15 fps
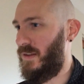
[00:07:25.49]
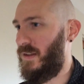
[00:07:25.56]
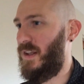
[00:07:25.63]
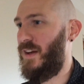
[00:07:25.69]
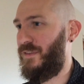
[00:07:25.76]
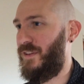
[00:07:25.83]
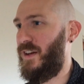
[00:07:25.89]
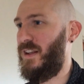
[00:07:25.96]

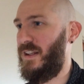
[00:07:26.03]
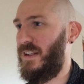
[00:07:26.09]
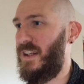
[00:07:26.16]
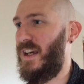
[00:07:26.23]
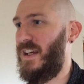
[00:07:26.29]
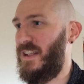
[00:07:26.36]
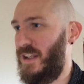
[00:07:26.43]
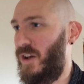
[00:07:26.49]
Definitely,
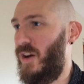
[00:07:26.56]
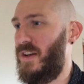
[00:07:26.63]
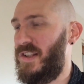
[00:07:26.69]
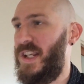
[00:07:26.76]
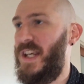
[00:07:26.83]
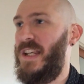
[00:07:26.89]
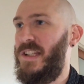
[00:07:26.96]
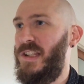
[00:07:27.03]
yeah. You got to
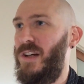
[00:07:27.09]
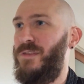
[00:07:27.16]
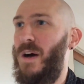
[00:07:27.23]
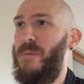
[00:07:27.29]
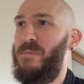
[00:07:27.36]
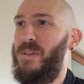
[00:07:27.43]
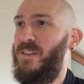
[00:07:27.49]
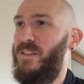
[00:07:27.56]
set yourself
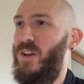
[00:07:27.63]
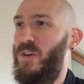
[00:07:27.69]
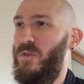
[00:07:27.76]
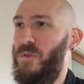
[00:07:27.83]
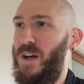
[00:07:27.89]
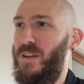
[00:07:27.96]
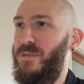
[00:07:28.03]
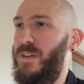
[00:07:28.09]
up for the long
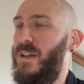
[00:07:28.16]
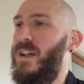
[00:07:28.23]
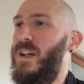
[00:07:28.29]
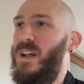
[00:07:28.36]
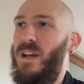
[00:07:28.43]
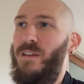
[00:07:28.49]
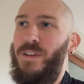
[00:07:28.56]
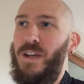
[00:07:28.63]
run. If
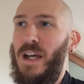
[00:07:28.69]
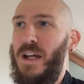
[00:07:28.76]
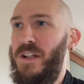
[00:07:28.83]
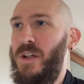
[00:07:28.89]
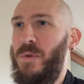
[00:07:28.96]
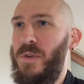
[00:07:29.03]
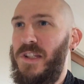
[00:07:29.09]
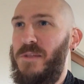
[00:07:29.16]
you're going to
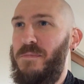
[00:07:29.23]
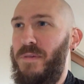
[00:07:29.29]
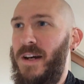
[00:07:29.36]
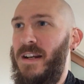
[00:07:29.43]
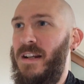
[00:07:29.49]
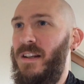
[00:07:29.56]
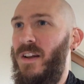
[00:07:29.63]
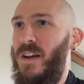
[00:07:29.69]
do a
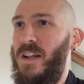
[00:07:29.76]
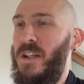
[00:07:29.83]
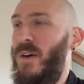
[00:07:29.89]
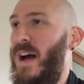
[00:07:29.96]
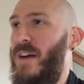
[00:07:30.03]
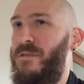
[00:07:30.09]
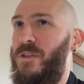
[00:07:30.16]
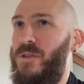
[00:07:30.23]
sprint, you'll
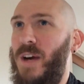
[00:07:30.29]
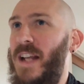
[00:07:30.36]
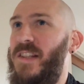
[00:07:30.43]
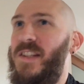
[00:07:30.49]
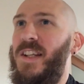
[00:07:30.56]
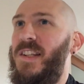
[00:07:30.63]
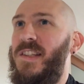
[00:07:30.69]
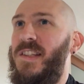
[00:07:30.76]
have great
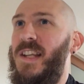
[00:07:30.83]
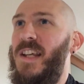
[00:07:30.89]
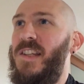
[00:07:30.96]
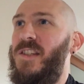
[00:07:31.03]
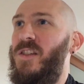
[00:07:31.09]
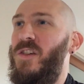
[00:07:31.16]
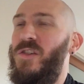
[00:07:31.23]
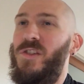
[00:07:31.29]

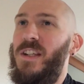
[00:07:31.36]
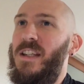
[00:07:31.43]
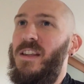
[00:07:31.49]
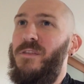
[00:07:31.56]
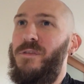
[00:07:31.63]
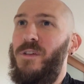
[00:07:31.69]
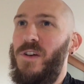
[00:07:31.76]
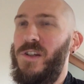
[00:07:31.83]
success usually in
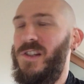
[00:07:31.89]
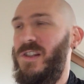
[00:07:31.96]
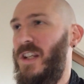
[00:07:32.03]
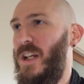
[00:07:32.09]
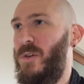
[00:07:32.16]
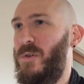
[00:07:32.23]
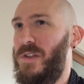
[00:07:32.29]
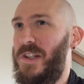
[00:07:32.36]
the first
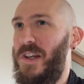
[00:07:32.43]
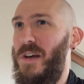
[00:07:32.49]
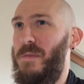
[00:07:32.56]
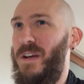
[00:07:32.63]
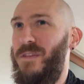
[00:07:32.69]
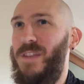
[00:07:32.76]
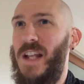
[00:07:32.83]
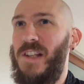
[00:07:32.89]
year or so.
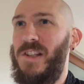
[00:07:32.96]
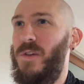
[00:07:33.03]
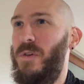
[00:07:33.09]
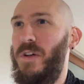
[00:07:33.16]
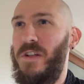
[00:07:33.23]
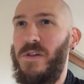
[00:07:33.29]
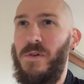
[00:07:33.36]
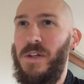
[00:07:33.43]
But if that's all
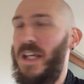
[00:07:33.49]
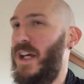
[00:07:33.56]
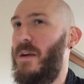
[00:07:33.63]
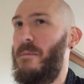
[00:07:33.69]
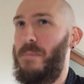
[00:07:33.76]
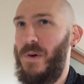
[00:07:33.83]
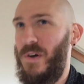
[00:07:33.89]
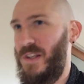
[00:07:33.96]
you're doing, you're
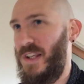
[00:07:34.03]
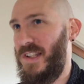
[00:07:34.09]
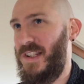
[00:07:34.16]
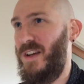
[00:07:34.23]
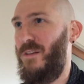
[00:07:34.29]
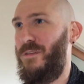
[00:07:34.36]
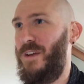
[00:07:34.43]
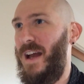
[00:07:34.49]
going to burn
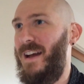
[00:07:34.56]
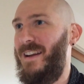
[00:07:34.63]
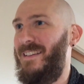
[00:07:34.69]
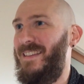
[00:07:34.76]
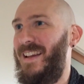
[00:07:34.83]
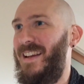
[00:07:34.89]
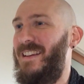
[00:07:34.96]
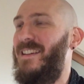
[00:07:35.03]
yourself out,
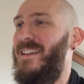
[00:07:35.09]
and